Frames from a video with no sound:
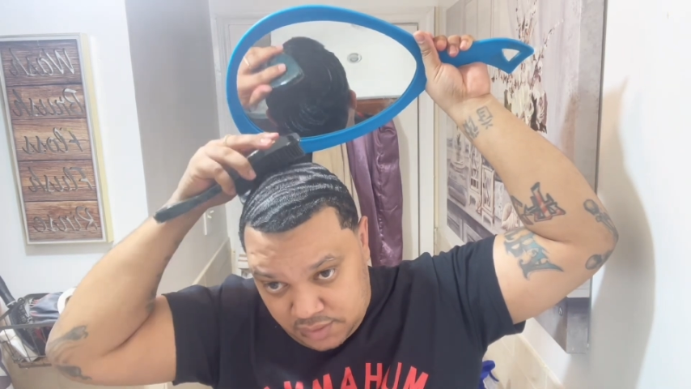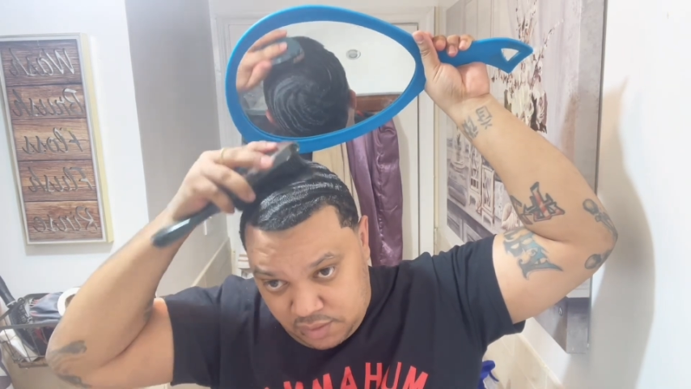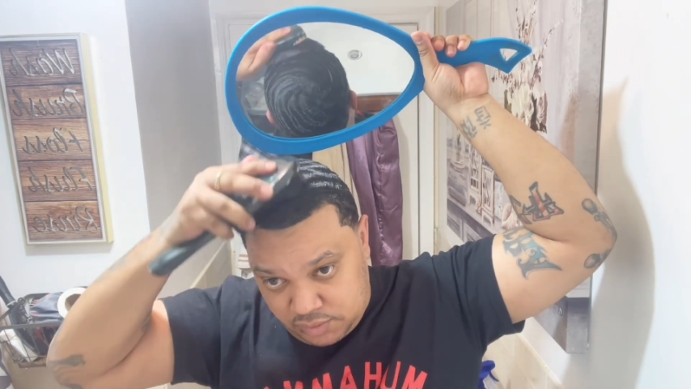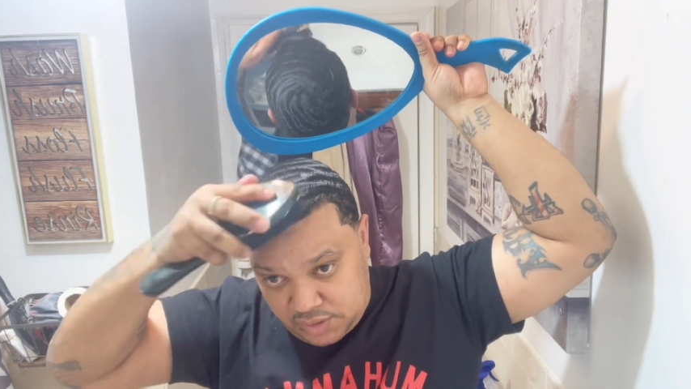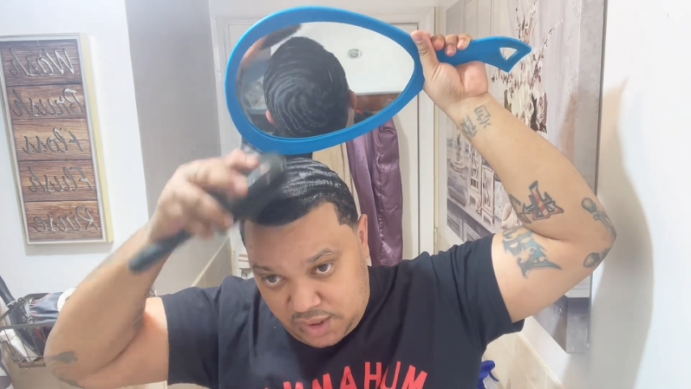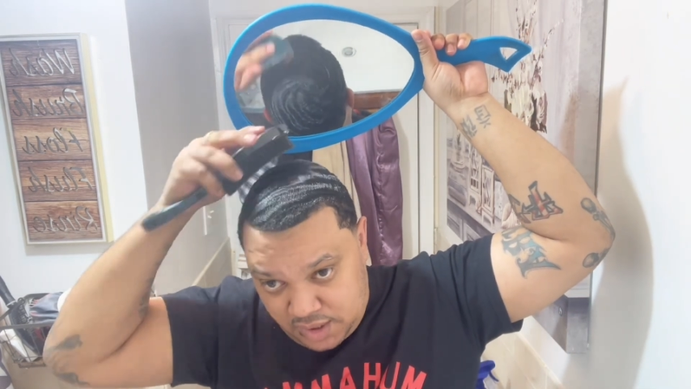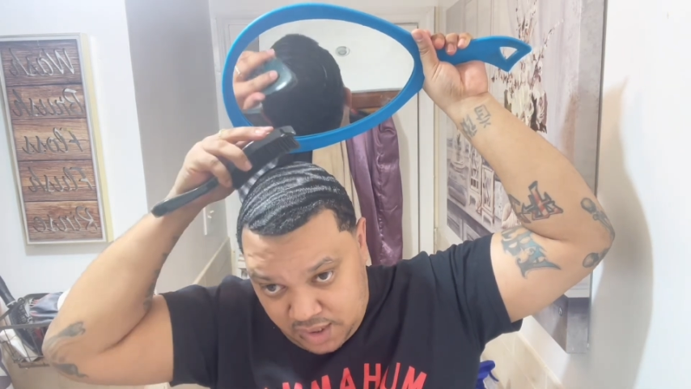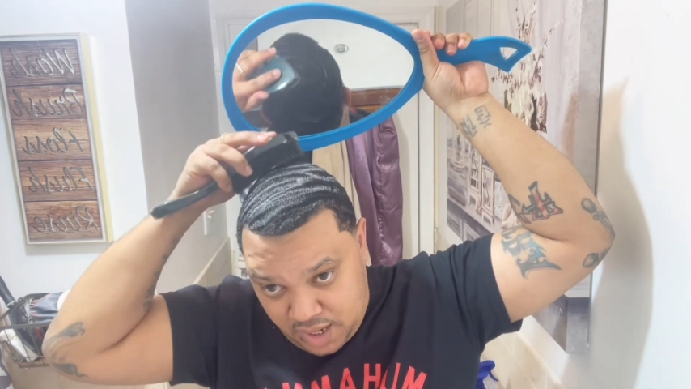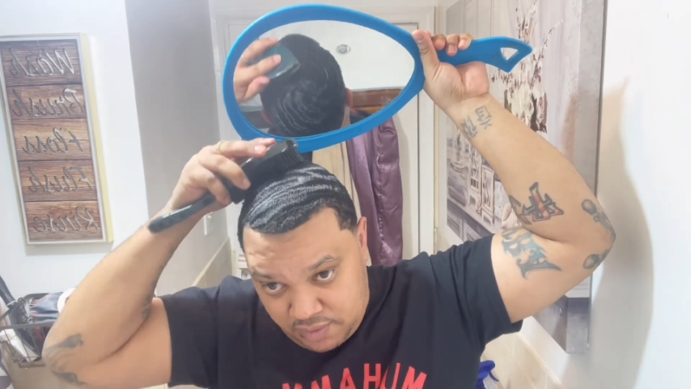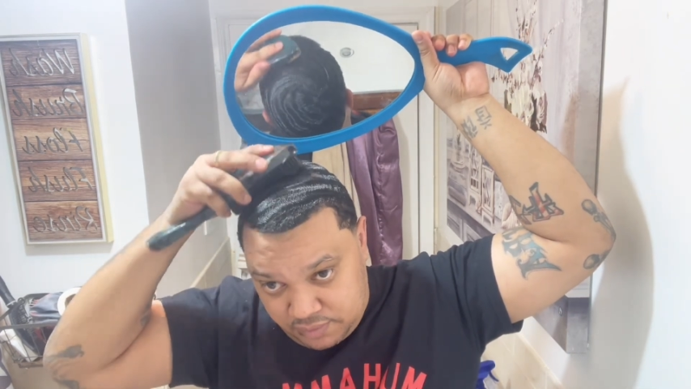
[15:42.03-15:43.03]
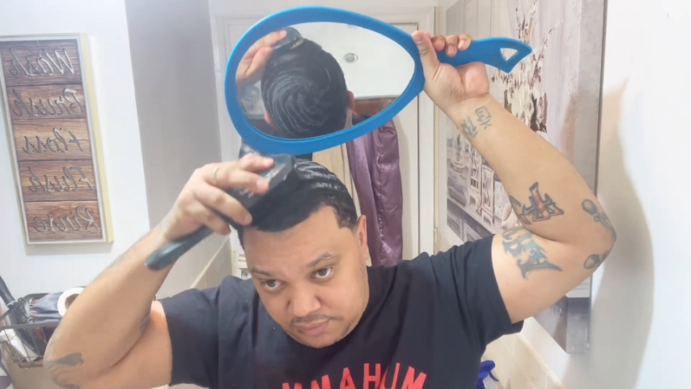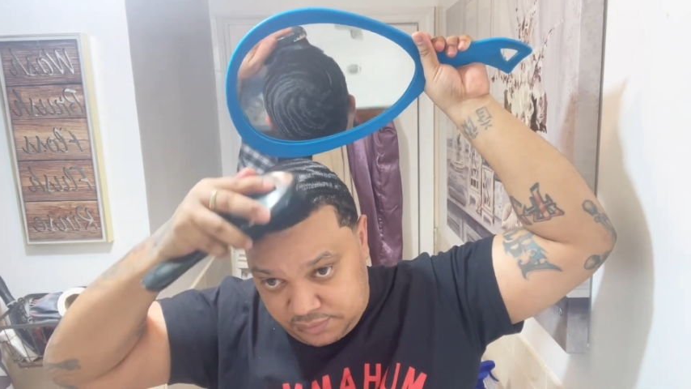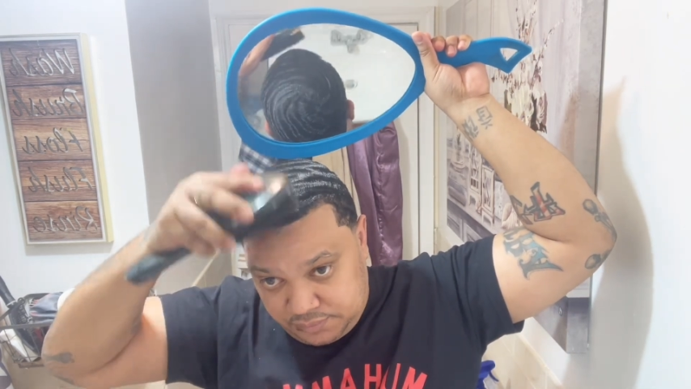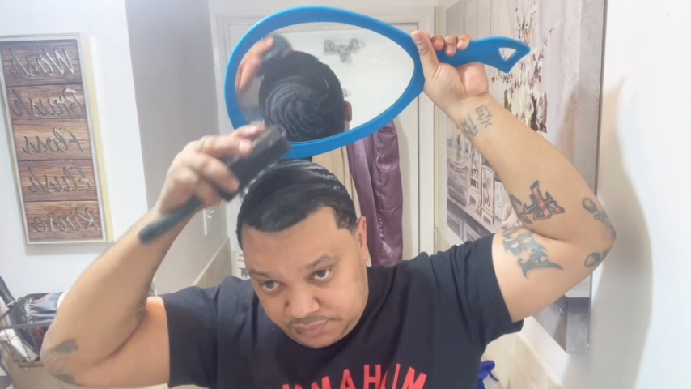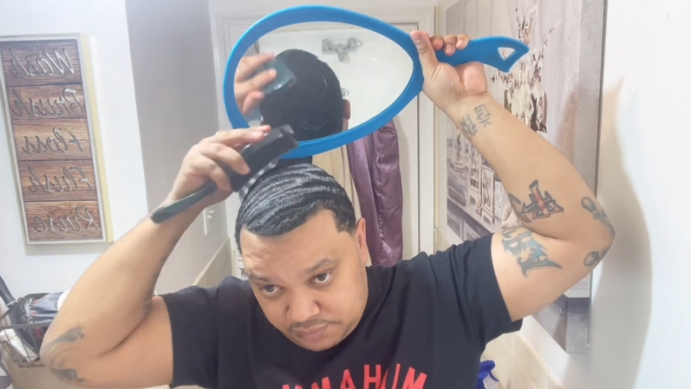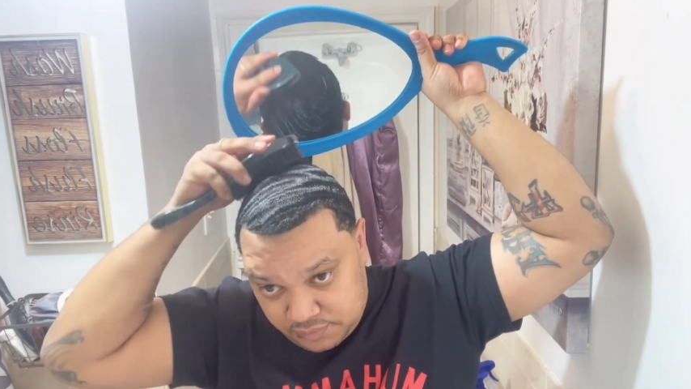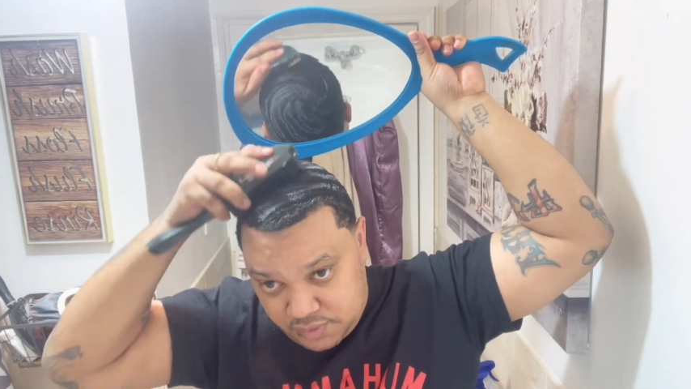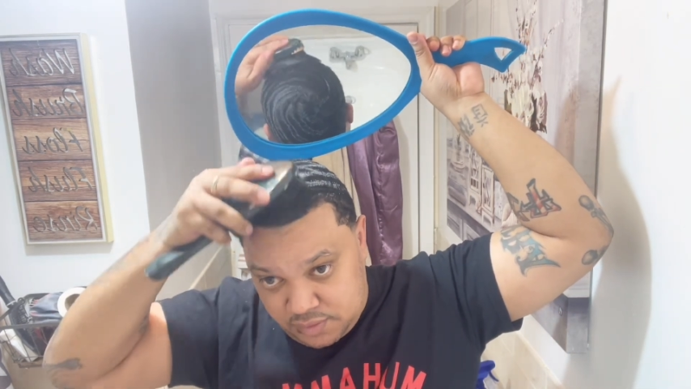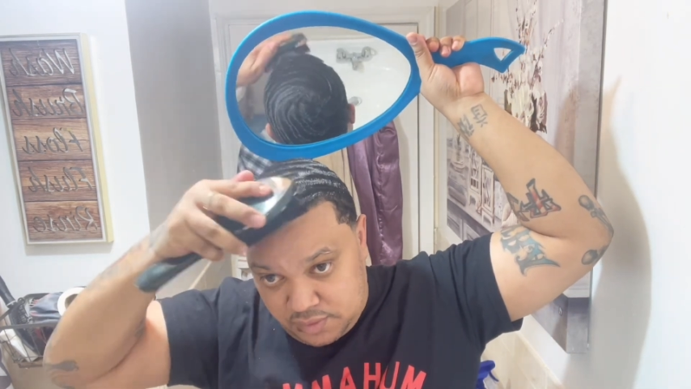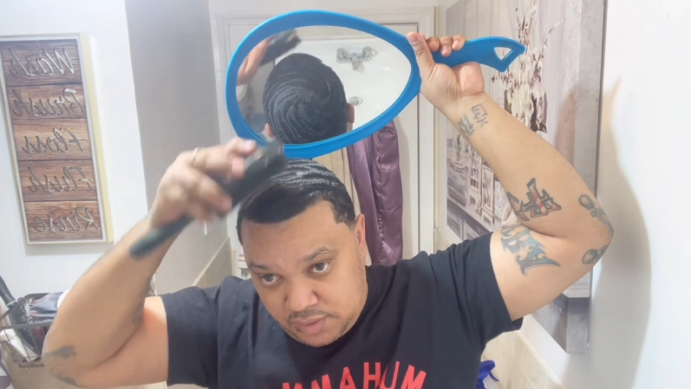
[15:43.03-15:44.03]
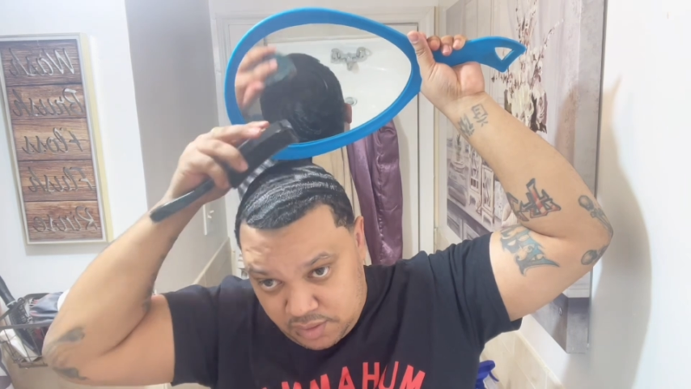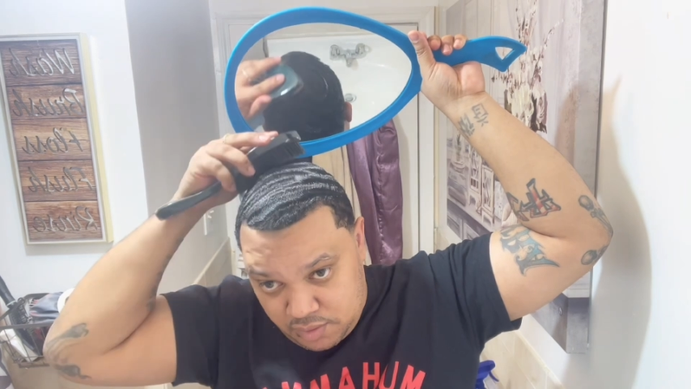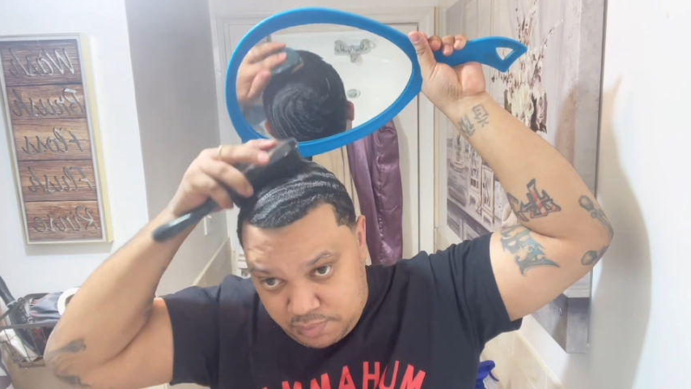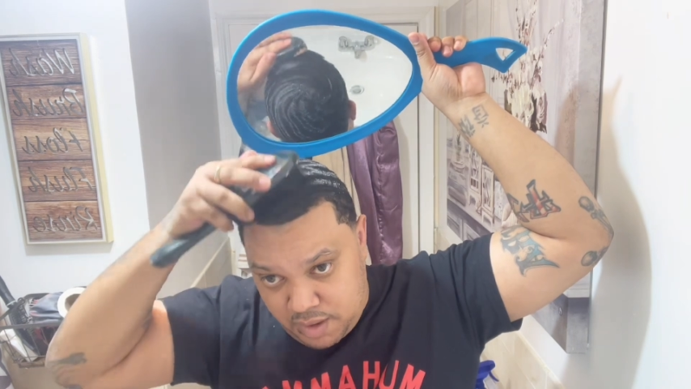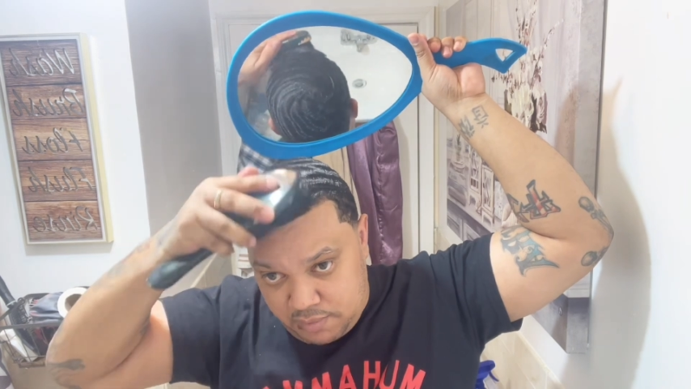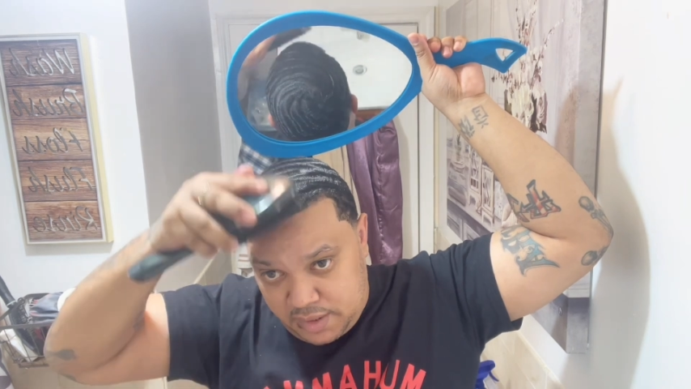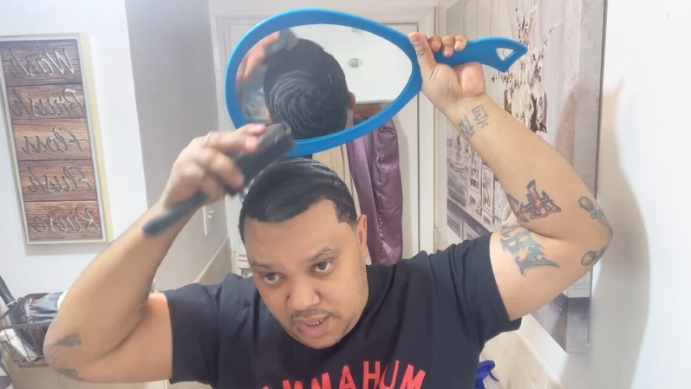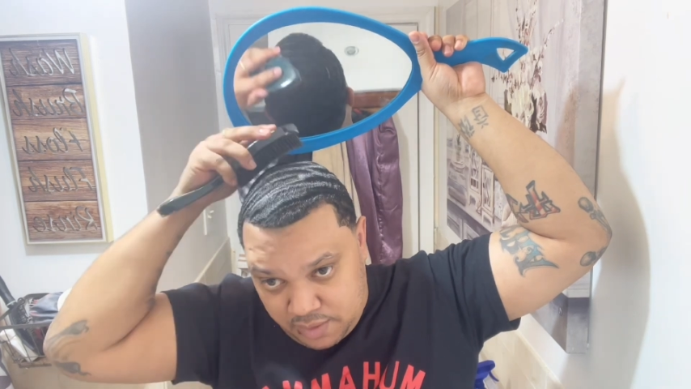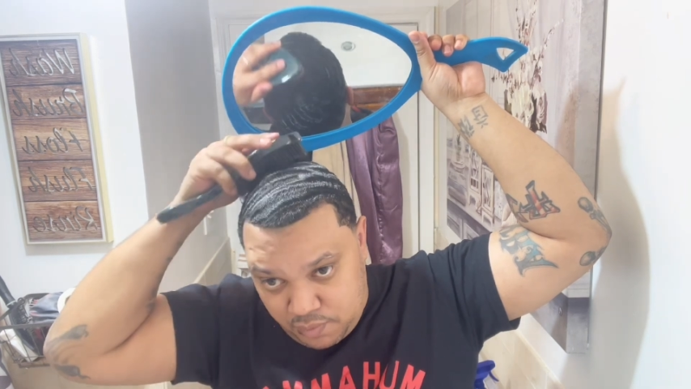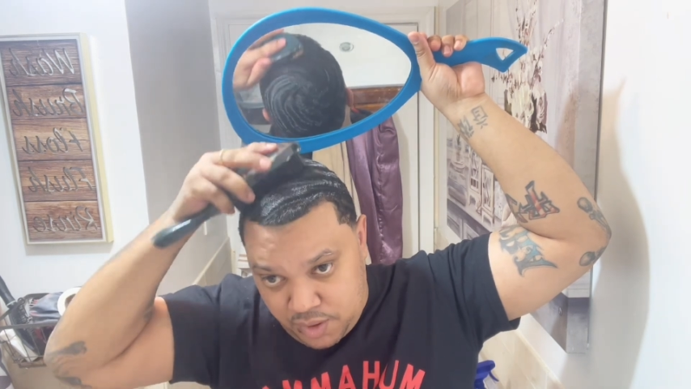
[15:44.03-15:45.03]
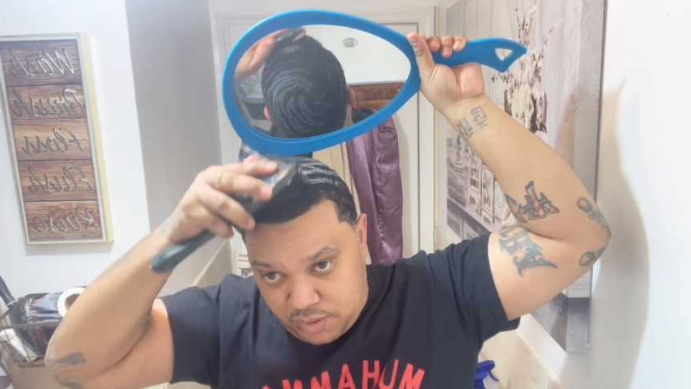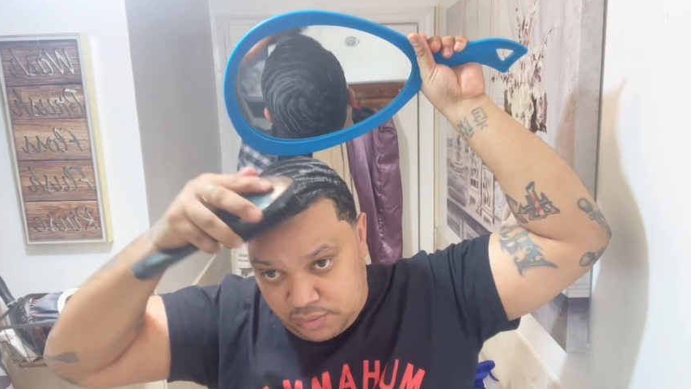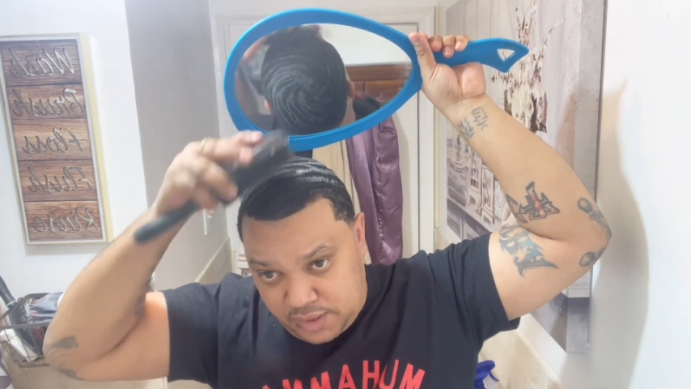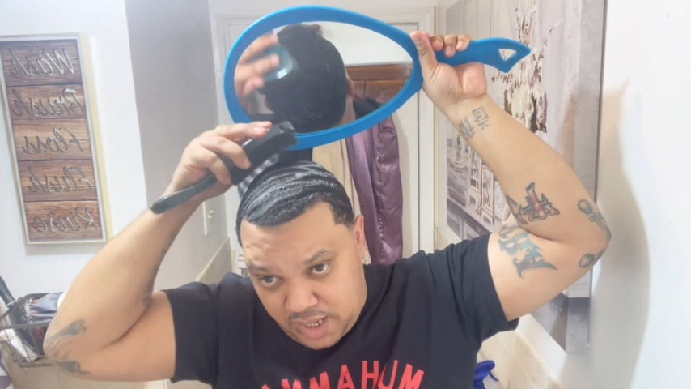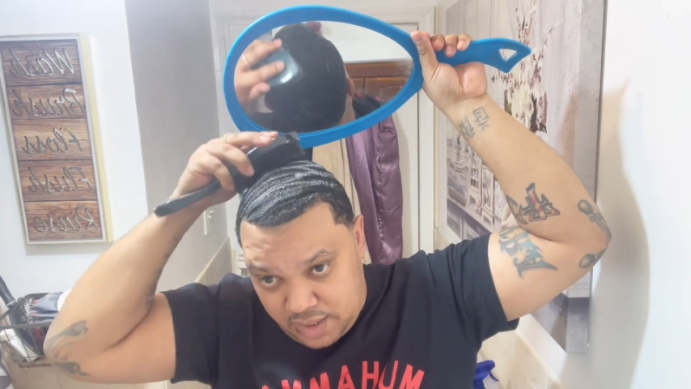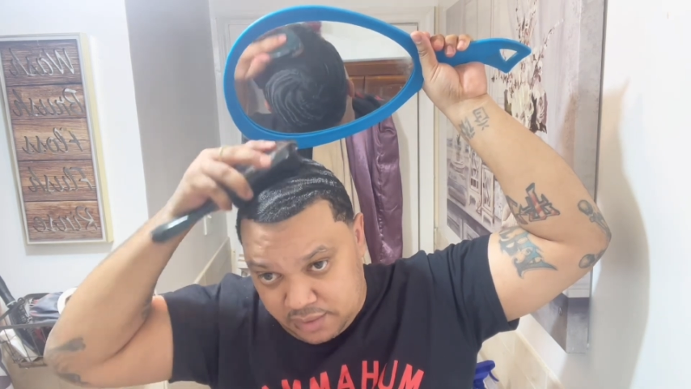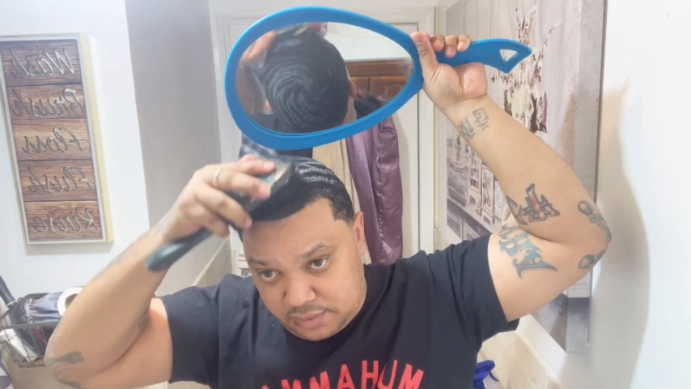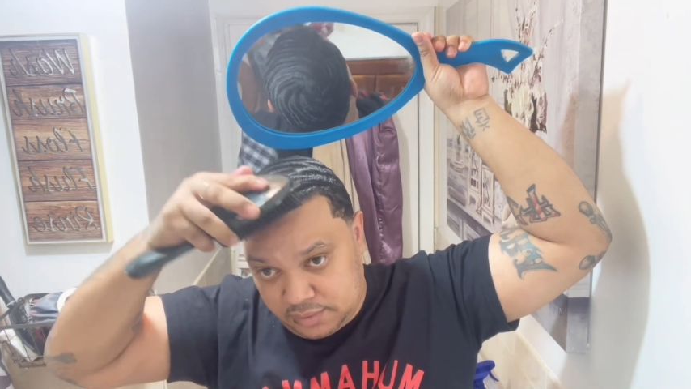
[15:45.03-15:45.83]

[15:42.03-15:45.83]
go check it out. You probably got to work on that.